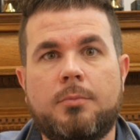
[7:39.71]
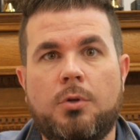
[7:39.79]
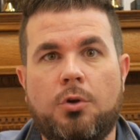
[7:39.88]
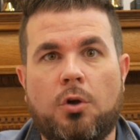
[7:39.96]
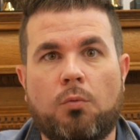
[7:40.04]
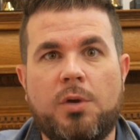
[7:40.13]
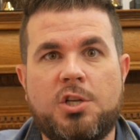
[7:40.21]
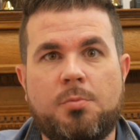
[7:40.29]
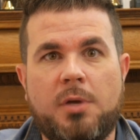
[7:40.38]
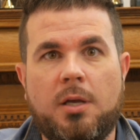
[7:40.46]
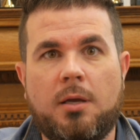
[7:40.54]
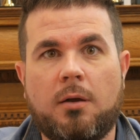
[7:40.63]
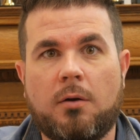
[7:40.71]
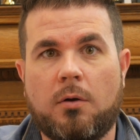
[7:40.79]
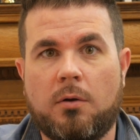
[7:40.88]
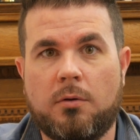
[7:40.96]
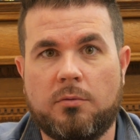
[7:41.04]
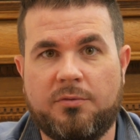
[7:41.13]
You can reach me
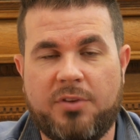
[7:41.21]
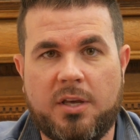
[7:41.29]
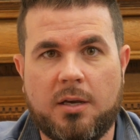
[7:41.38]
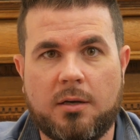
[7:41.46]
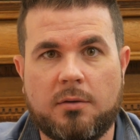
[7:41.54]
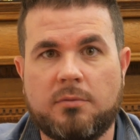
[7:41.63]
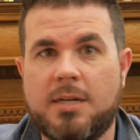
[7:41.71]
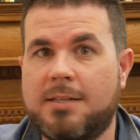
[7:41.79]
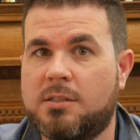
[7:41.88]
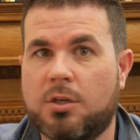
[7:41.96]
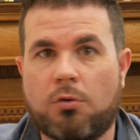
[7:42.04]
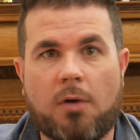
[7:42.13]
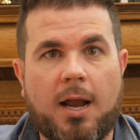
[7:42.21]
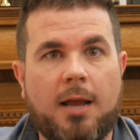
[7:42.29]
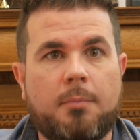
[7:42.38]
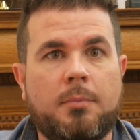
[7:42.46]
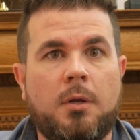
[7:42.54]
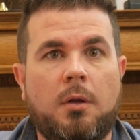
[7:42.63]
via
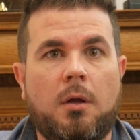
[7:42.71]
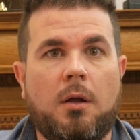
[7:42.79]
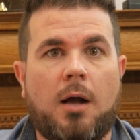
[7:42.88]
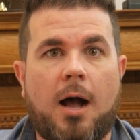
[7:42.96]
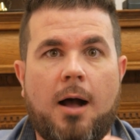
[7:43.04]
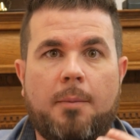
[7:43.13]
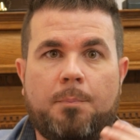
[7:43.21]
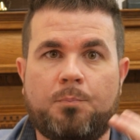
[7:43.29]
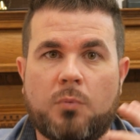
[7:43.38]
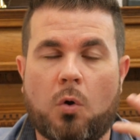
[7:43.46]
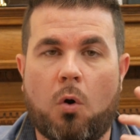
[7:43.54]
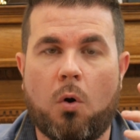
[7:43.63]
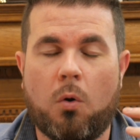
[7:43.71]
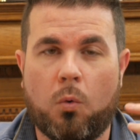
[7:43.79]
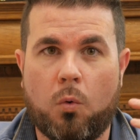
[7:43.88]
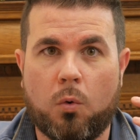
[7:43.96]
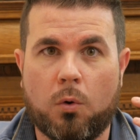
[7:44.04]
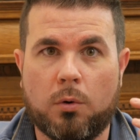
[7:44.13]
Instagram
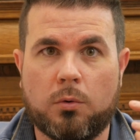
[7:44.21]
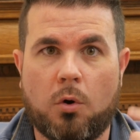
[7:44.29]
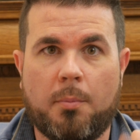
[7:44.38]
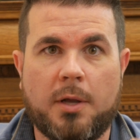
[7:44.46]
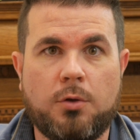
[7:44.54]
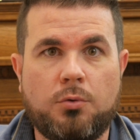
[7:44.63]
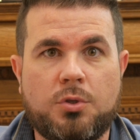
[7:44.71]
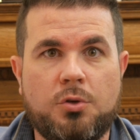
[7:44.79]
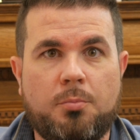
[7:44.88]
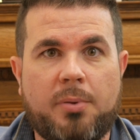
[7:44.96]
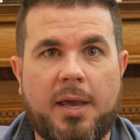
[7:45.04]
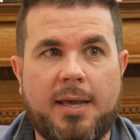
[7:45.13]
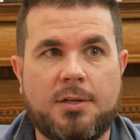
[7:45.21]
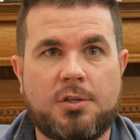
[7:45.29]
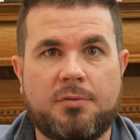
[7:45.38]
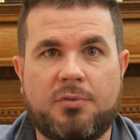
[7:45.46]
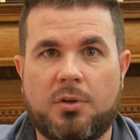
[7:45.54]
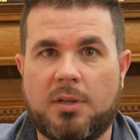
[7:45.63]
or on my YouTube
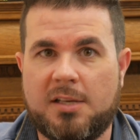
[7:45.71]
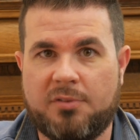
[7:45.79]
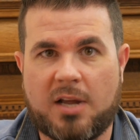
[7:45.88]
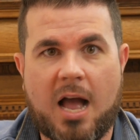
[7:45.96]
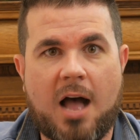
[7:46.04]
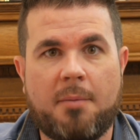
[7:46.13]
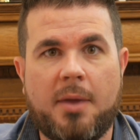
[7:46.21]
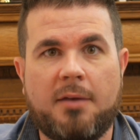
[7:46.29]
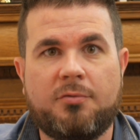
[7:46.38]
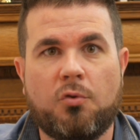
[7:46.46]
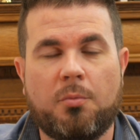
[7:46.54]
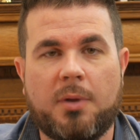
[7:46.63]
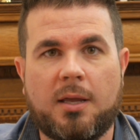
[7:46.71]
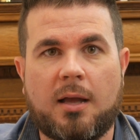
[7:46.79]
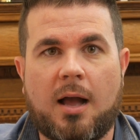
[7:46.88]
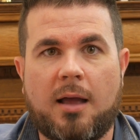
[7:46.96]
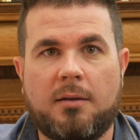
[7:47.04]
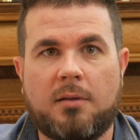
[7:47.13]
page. If you leave a comment for me,
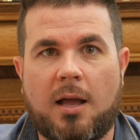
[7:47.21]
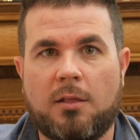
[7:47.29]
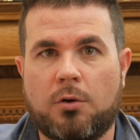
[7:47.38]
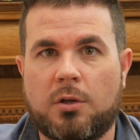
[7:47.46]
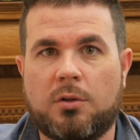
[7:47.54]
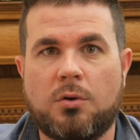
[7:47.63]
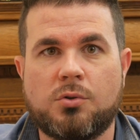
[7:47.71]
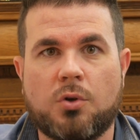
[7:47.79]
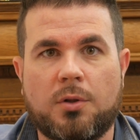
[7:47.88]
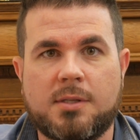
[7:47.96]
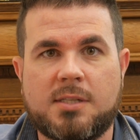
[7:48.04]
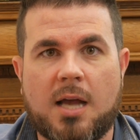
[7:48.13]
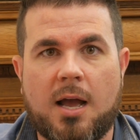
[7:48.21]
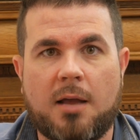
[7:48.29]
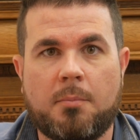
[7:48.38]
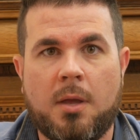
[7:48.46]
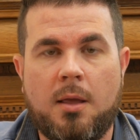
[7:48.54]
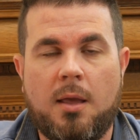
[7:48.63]
I look at those all the
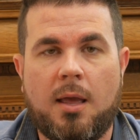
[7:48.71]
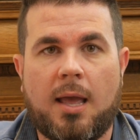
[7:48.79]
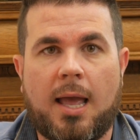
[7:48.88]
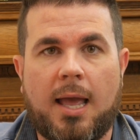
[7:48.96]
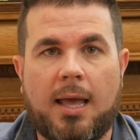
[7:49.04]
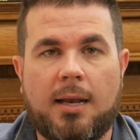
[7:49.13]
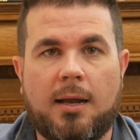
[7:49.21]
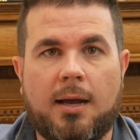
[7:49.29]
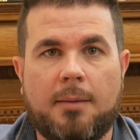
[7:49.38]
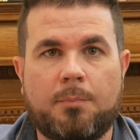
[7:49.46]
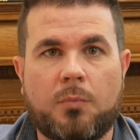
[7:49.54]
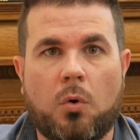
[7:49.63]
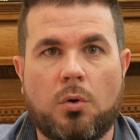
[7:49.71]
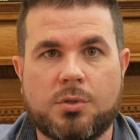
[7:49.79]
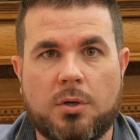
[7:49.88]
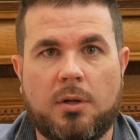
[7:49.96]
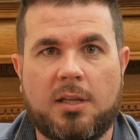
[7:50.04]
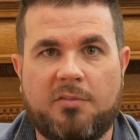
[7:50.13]
time. And
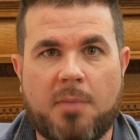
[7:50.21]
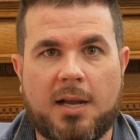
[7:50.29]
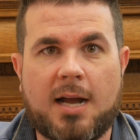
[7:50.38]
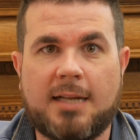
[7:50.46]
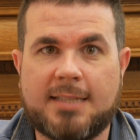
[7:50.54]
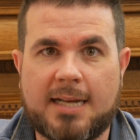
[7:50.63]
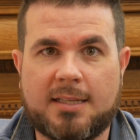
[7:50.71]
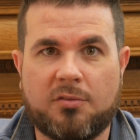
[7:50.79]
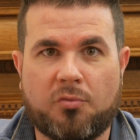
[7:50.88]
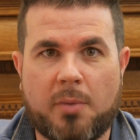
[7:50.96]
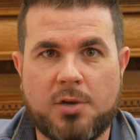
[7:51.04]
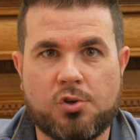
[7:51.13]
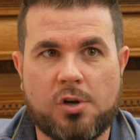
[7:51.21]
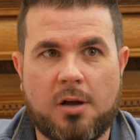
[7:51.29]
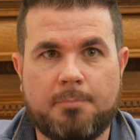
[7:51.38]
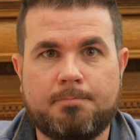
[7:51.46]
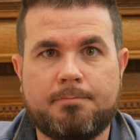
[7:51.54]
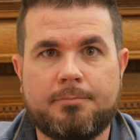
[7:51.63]
also I'll leave my contact information up.